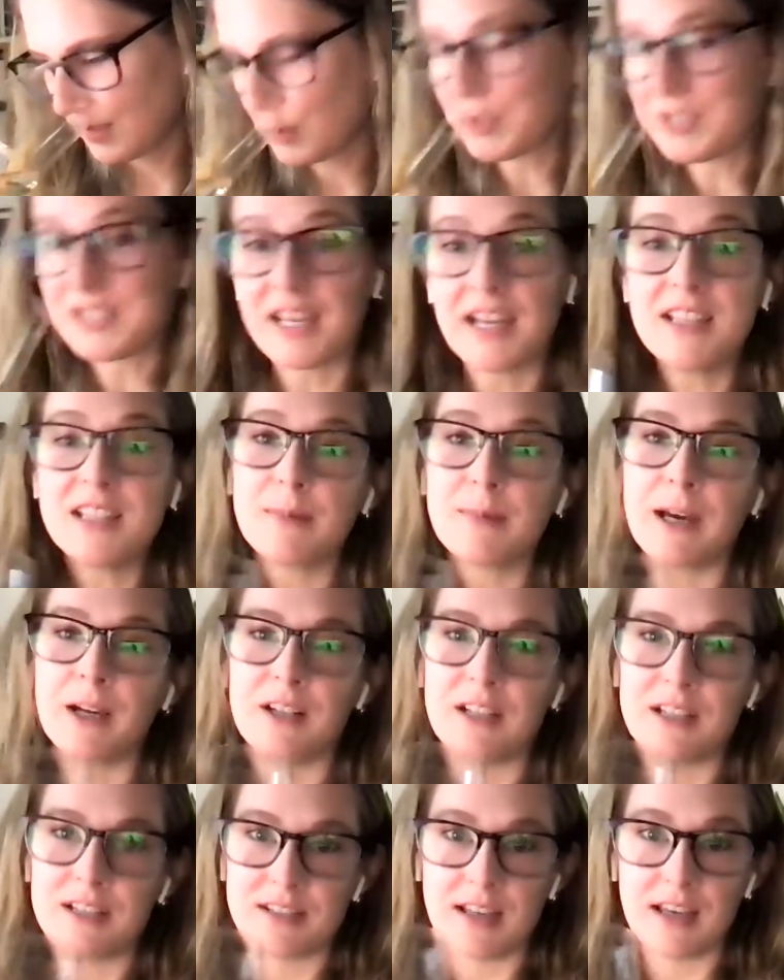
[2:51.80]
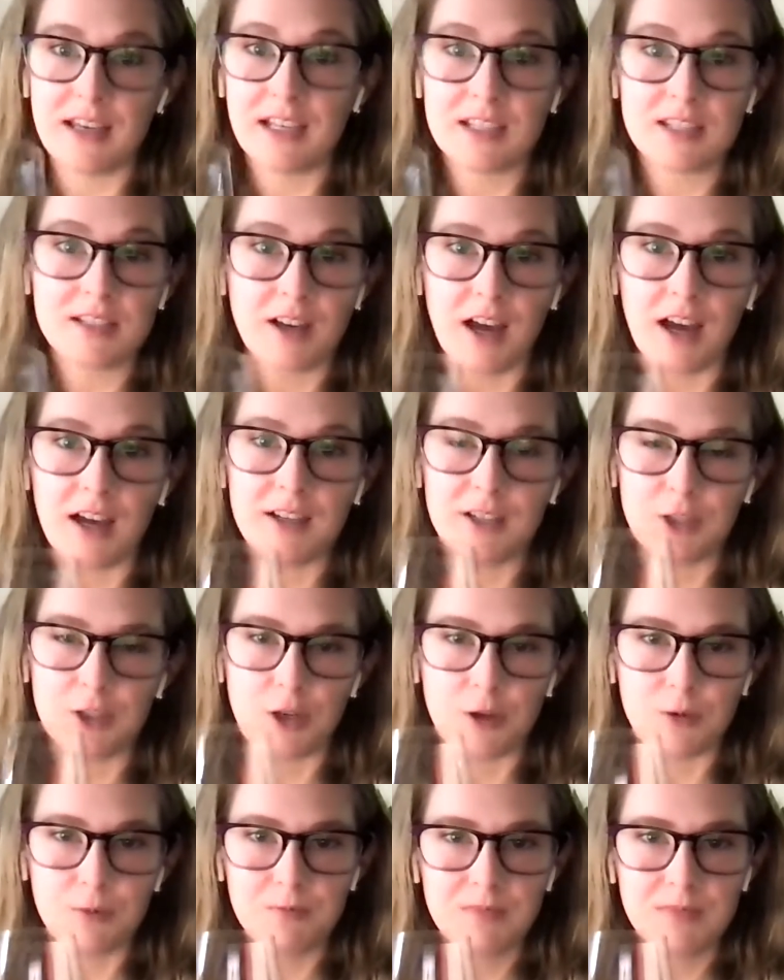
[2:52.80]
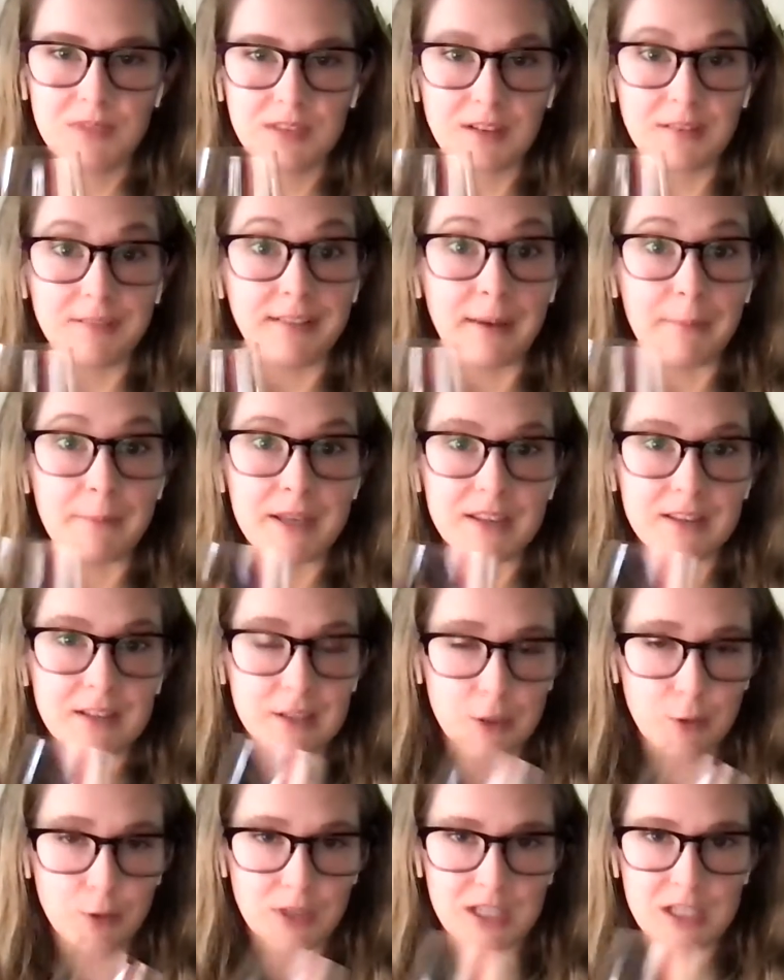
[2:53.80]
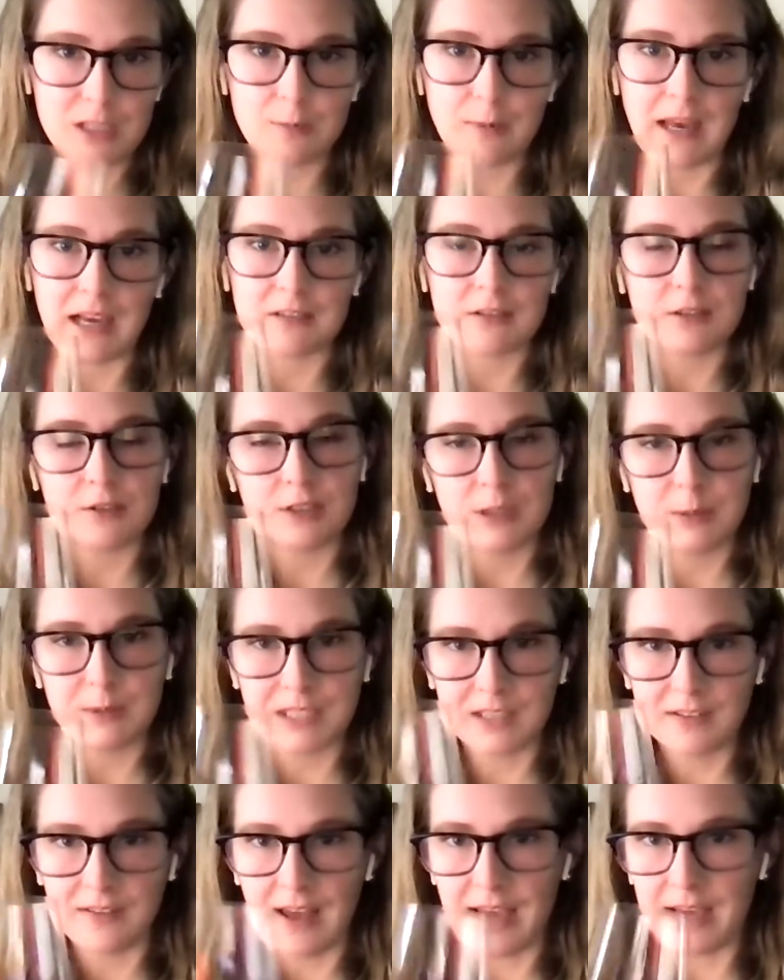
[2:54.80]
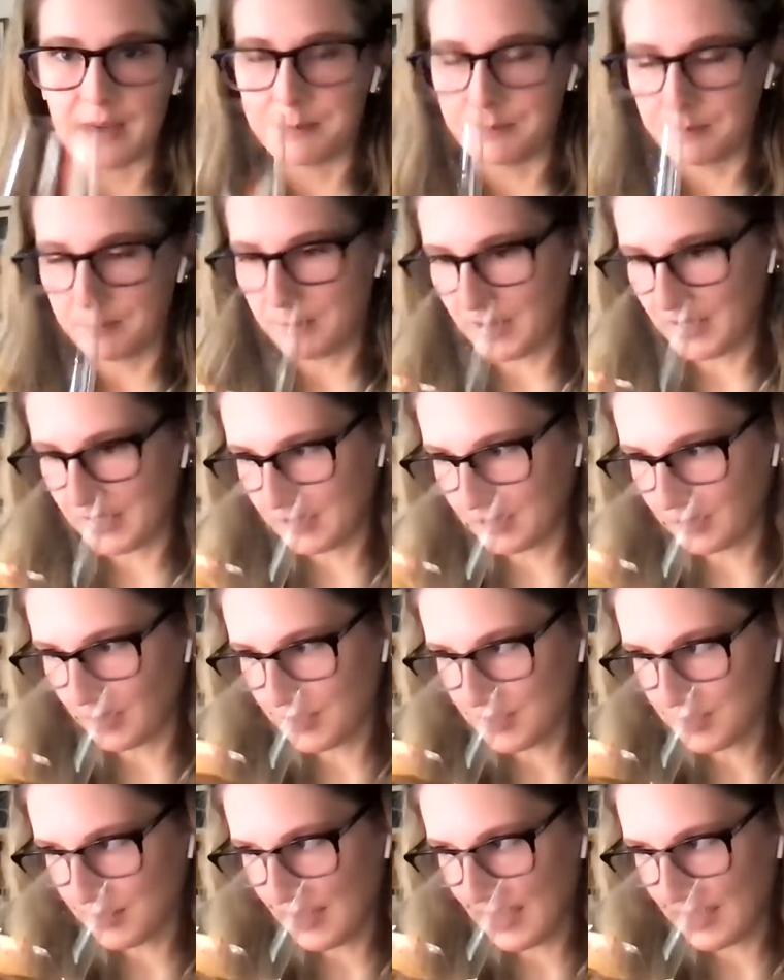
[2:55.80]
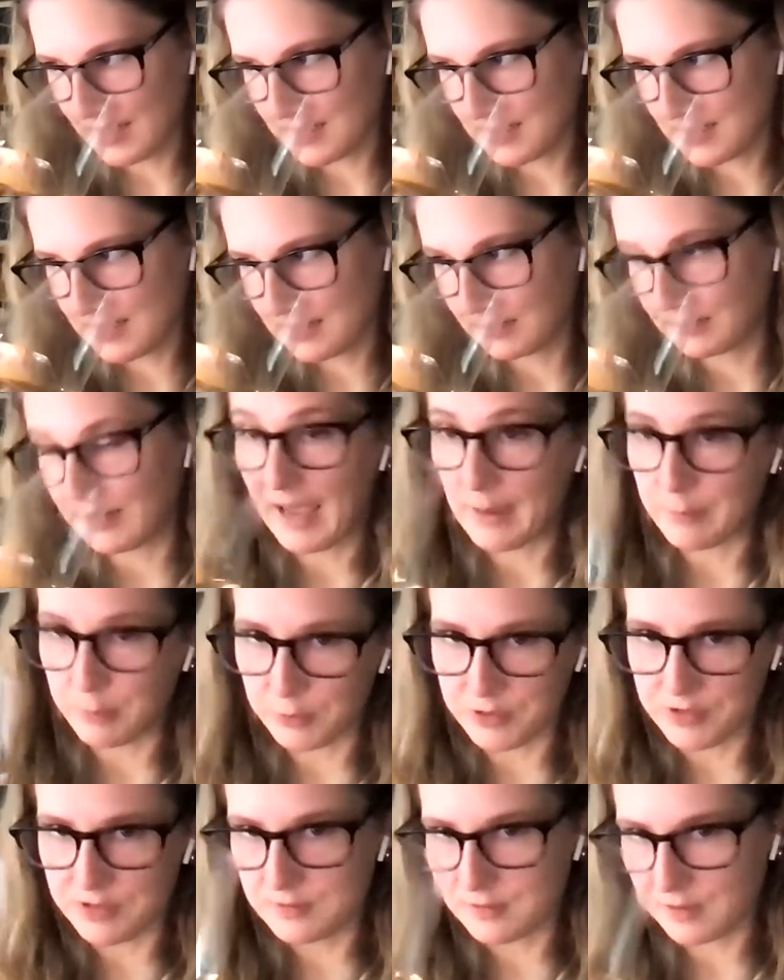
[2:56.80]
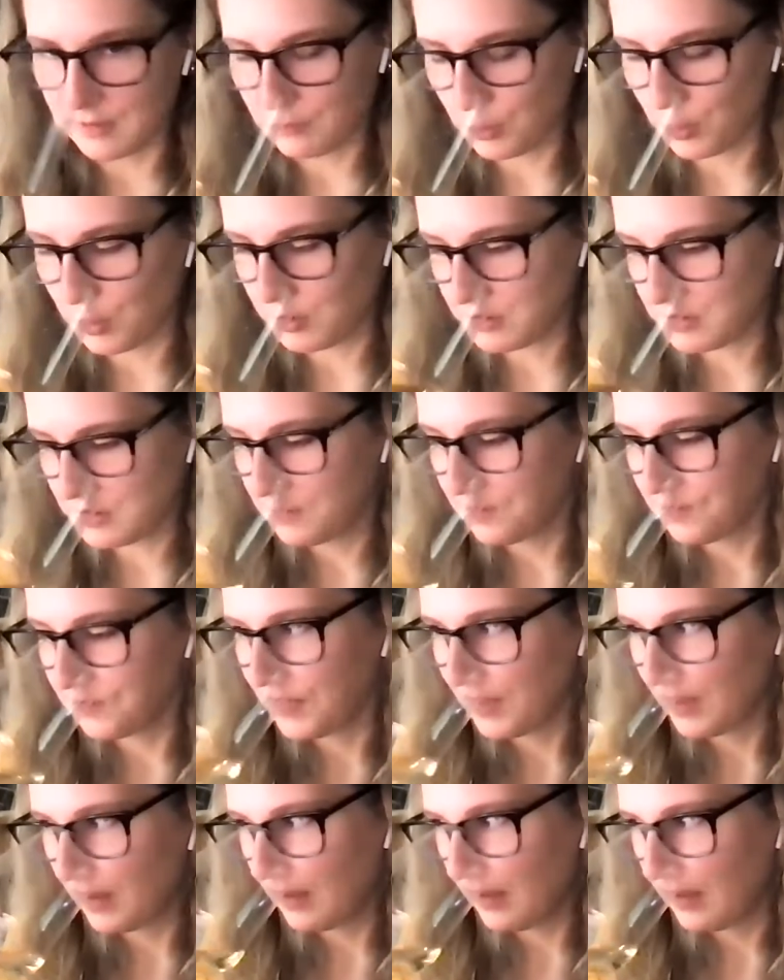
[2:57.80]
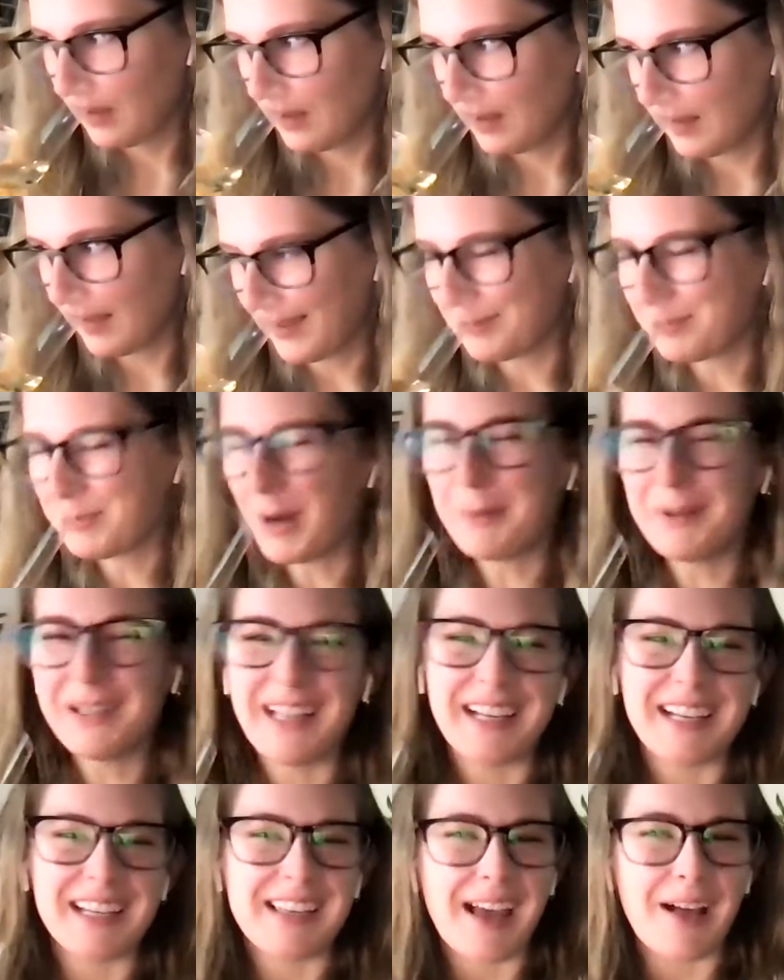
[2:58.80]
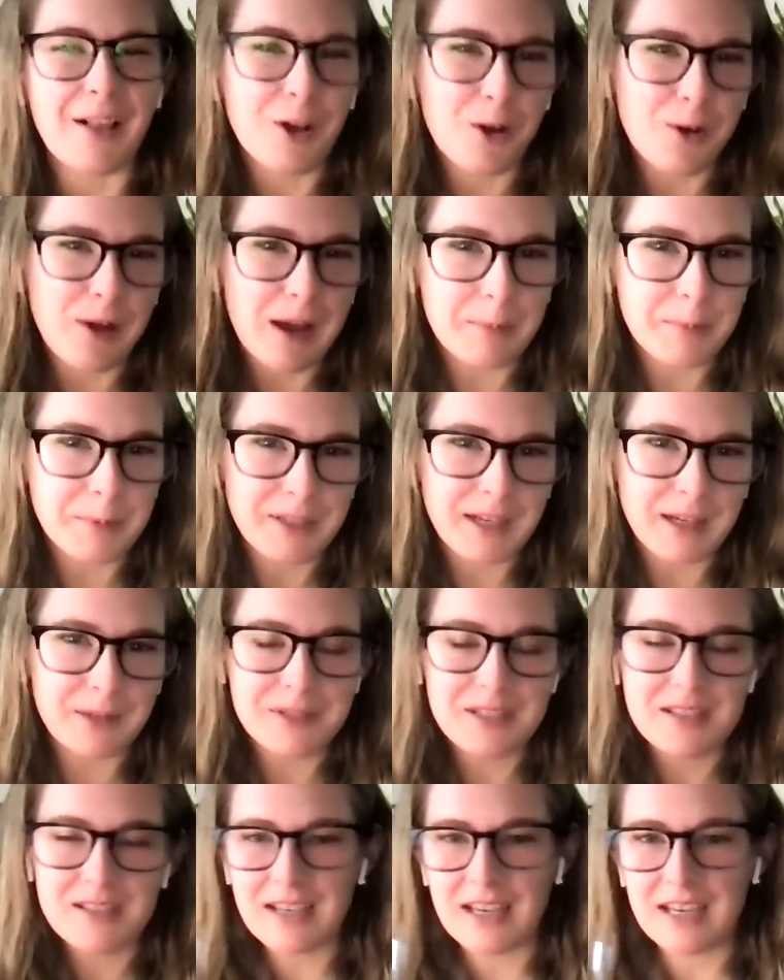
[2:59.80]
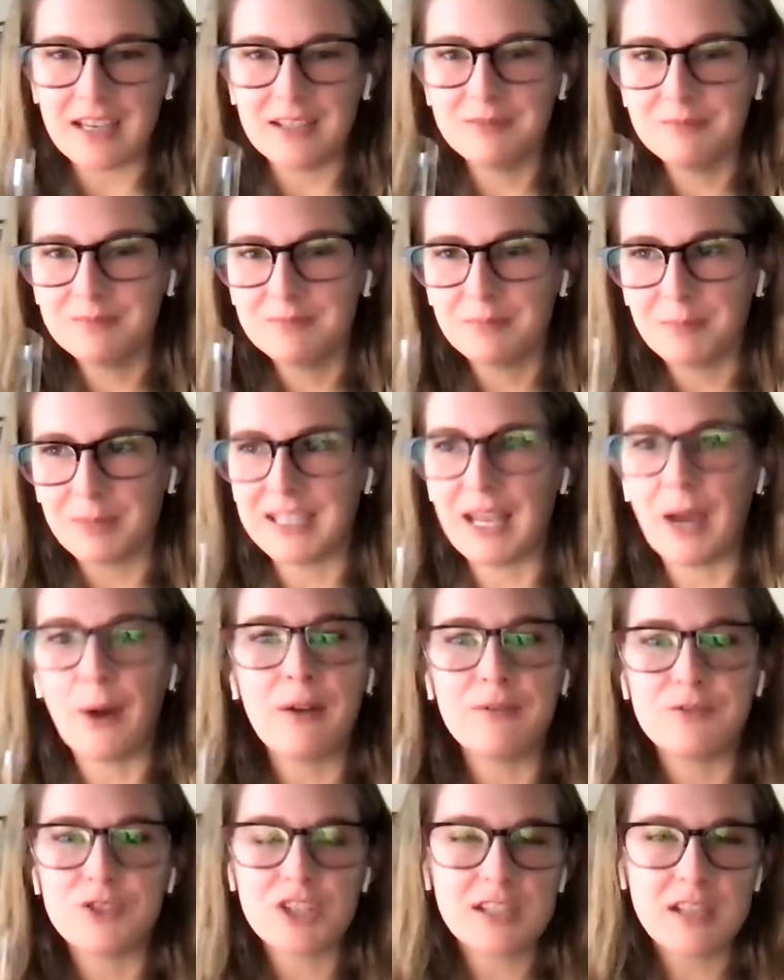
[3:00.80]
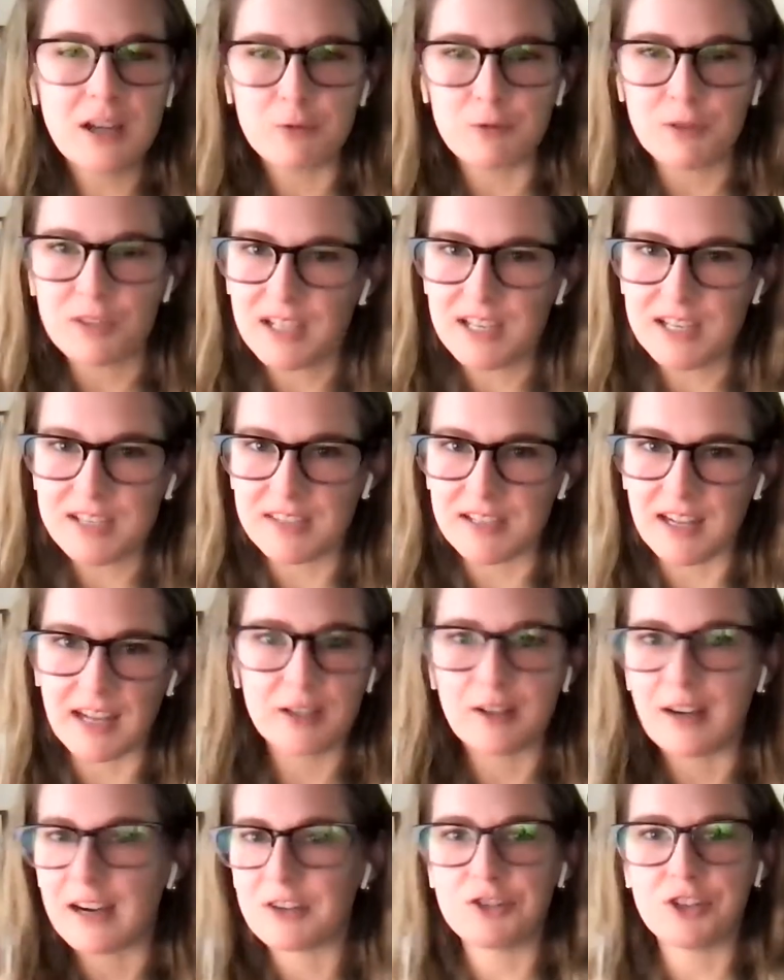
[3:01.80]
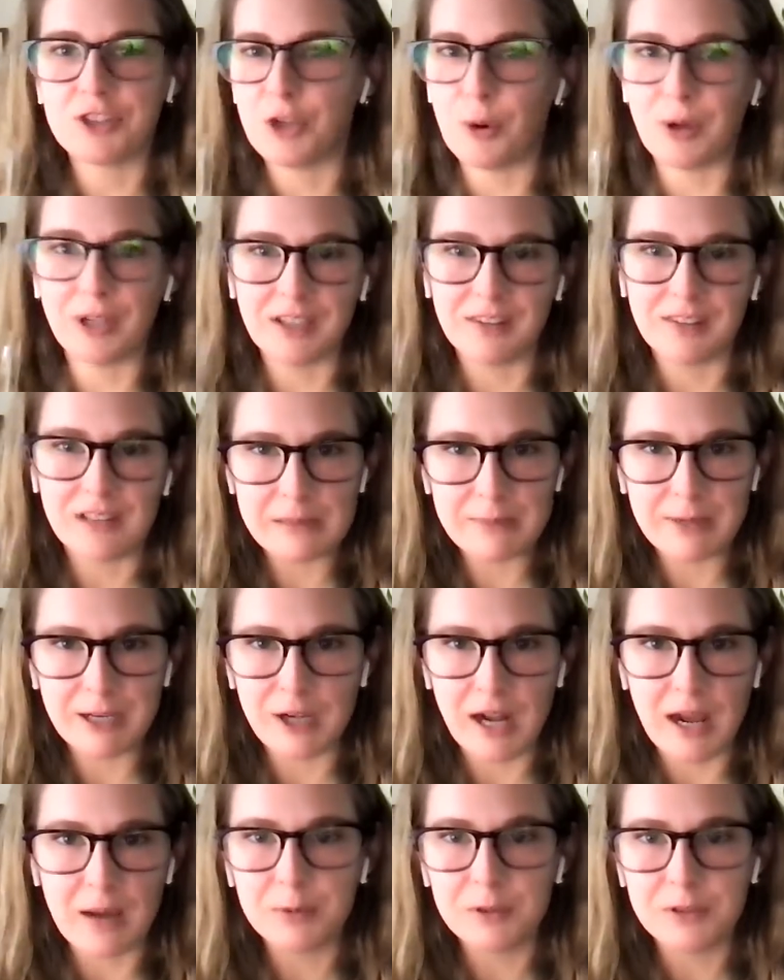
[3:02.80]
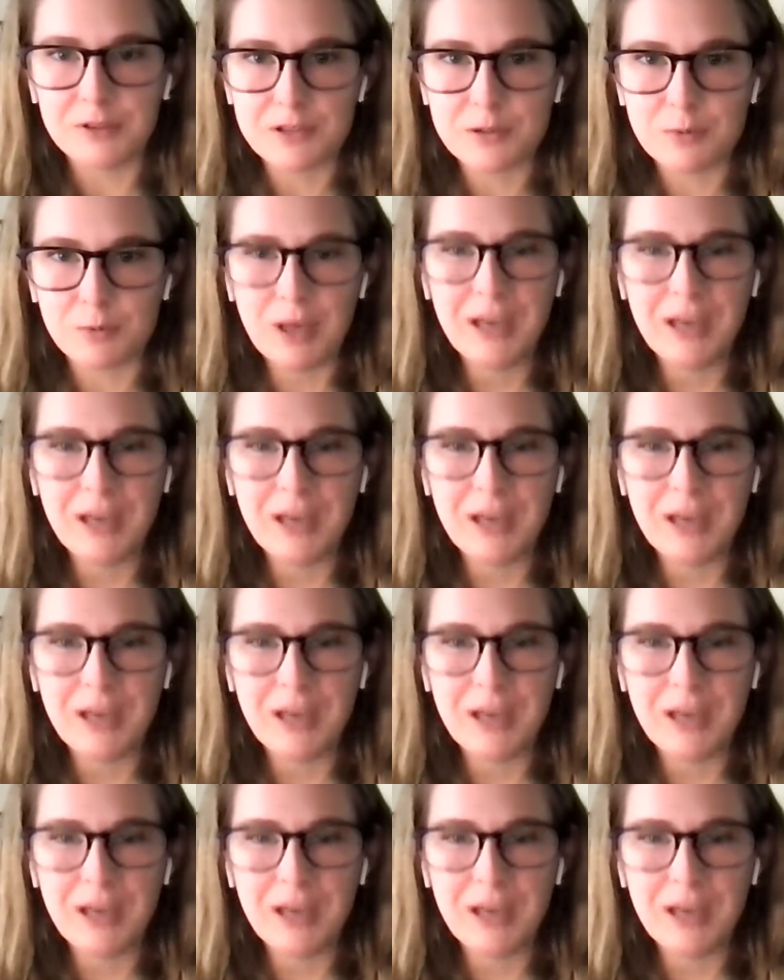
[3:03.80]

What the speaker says: so what's nice about it is like it's got, you know, the lemon that you would expect, a little bit of lime, but it also has an apples, of course, like probably like a yellow apple, I would say. But now I've just now realized that I don't actually know anything about apples.